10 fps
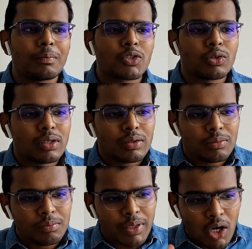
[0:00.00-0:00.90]
So
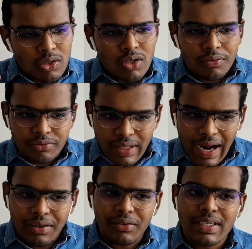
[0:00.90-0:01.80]
because of
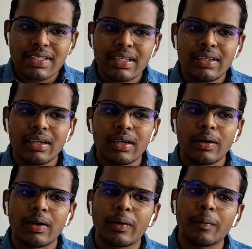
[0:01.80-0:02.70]
that reason,
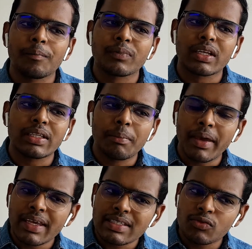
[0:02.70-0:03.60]
the
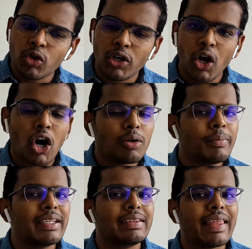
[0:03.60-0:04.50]
bass would not
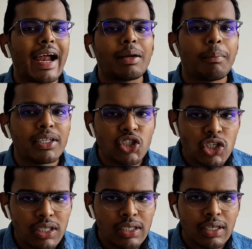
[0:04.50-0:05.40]
be that
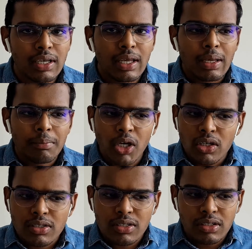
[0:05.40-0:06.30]
punchy,
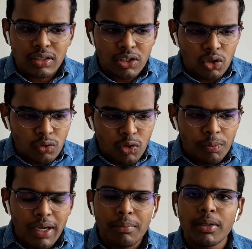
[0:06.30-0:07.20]
because you would
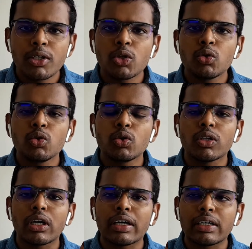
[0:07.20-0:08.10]
be able
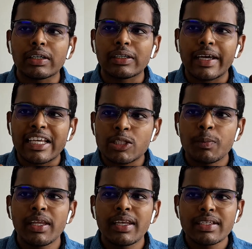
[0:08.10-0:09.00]
to
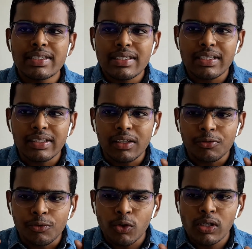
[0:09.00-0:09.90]
experience the
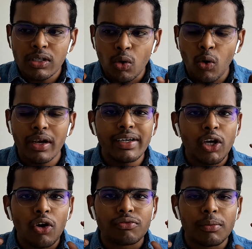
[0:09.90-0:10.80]
full quality
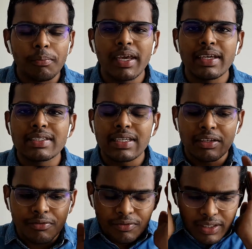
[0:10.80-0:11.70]
of the bass
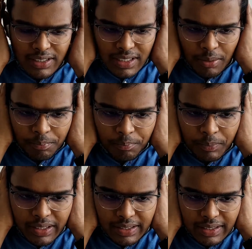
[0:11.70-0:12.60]
if it's
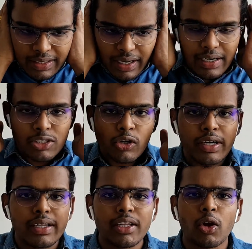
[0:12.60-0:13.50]
completely
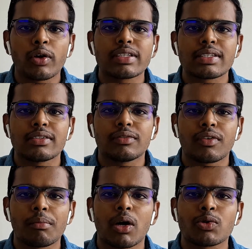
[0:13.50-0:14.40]
isolating the noise
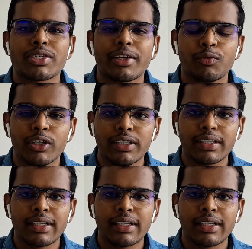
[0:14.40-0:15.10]
from the outside world.